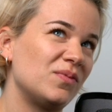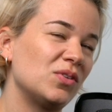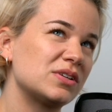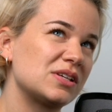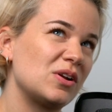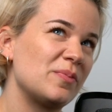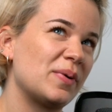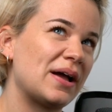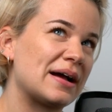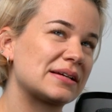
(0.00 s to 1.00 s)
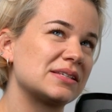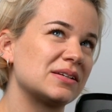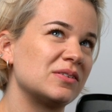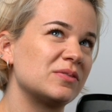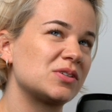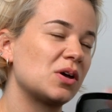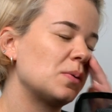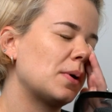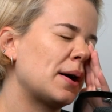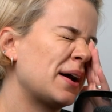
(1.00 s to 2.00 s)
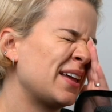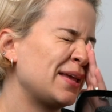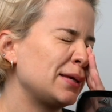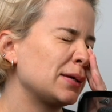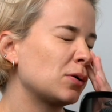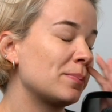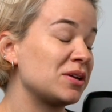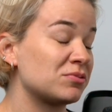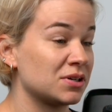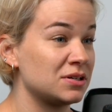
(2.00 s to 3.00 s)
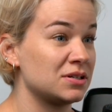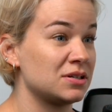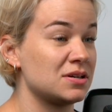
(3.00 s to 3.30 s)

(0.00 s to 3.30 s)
necessarily by accident. So I got made redundant